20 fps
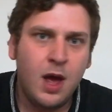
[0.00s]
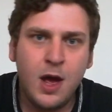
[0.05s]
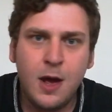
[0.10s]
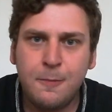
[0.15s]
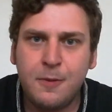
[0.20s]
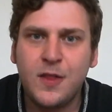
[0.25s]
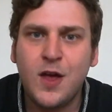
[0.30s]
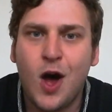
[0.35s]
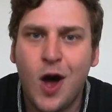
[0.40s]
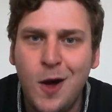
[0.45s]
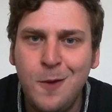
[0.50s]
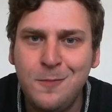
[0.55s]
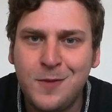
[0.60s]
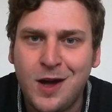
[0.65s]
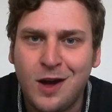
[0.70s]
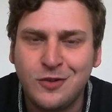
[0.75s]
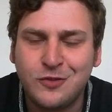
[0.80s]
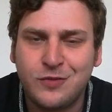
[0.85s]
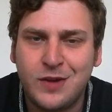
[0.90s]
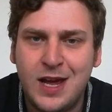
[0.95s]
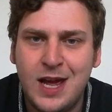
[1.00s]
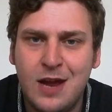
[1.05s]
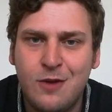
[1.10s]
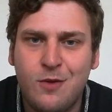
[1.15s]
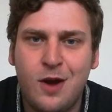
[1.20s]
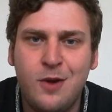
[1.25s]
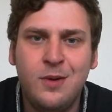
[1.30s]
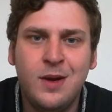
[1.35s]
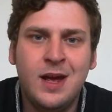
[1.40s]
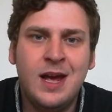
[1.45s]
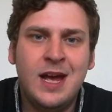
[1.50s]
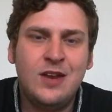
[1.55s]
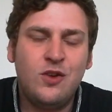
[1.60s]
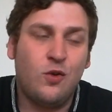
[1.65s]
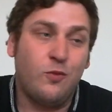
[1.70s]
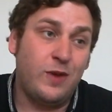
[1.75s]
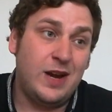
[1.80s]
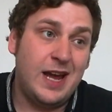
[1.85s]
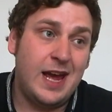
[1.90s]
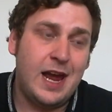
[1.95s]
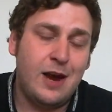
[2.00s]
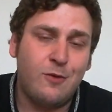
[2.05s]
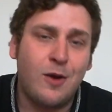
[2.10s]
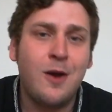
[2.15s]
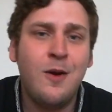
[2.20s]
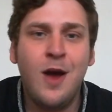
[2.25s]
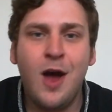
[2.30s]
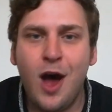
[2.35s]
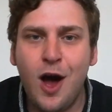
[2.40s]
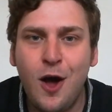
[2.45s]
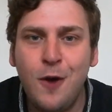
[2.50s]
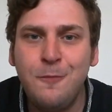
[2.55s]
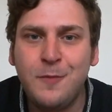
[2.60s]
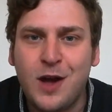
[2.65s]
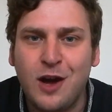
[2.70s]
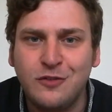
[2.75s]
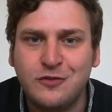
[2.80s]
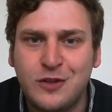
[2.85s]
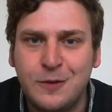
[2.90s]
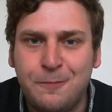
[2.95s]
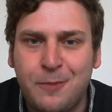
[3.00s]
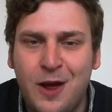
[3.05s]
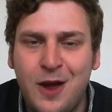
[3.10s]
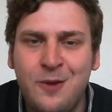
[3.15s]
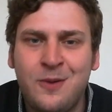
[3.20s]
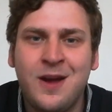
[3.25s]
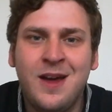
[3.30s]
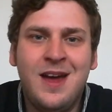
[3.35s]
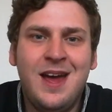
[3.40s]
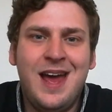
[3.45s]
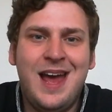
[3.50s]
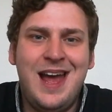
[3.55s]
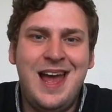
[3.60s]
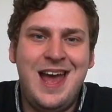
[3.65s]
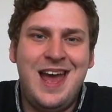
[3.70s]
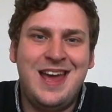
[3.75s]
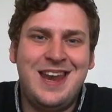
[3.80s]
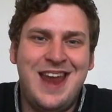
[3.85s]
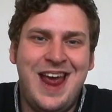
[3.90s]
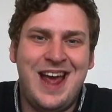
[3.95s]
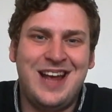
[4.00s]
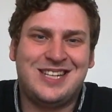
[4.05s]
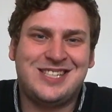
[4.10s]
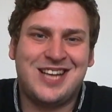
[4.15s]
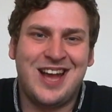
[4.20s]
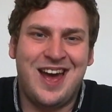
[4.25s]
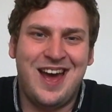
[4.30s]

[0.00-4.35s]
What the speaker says: But the home country hero, not really a hero, home country bloke in his